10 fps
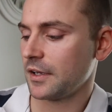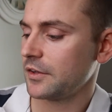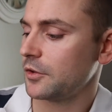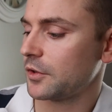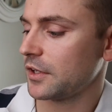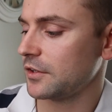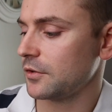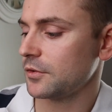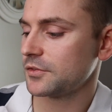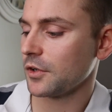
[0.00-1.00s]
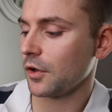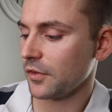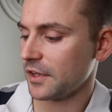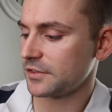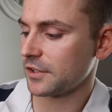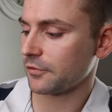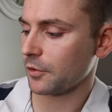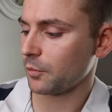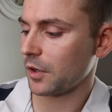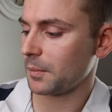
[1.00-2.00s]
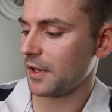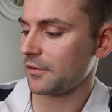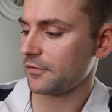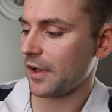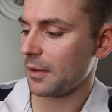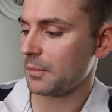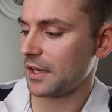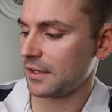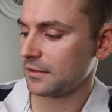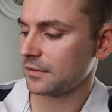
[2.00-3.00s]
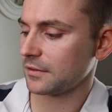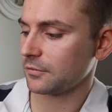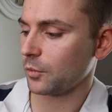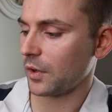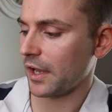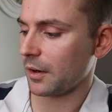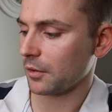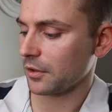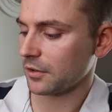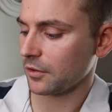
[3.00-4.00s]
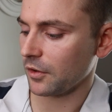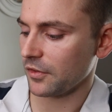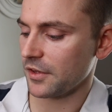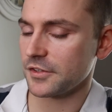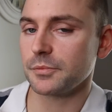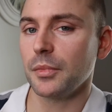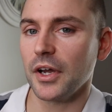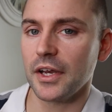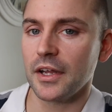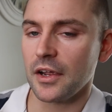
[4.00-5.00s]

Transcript: you can use all these different 1 minute, 5 minute, 1 hour, all this. But